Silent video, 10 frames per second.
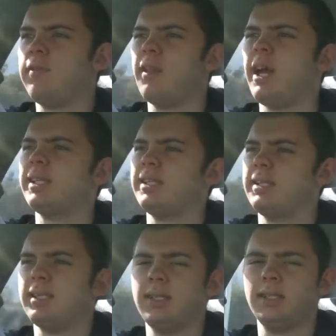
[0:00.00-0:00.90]

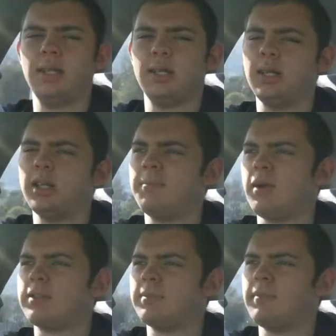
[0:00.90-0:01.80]
flooded the
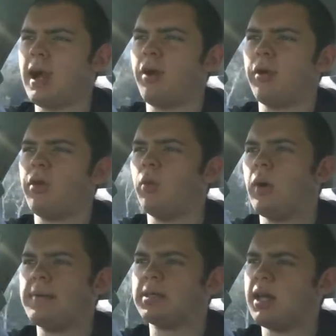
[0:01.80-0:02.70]
Boston Marathon
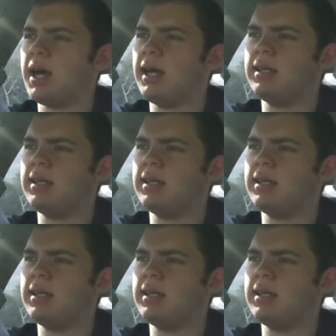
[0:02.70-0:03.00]
website